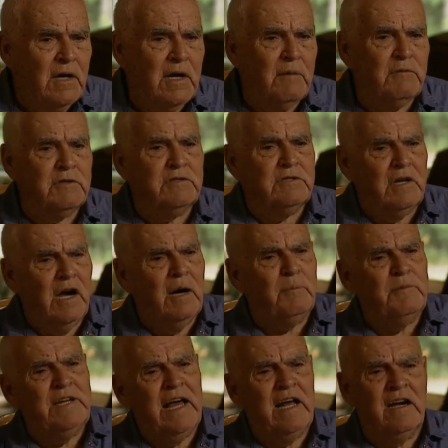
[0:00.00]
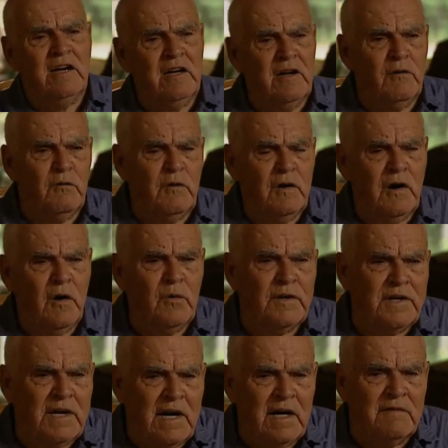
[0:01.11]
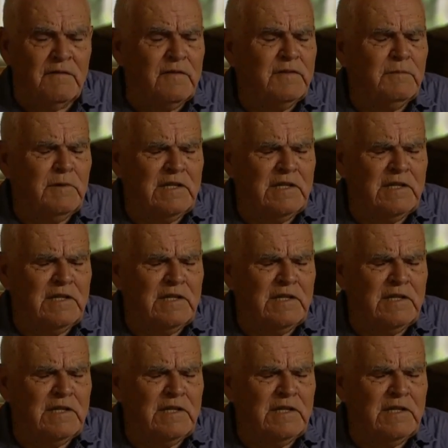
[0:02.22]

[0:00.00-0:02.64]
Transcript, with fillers: It was up and down a little on account of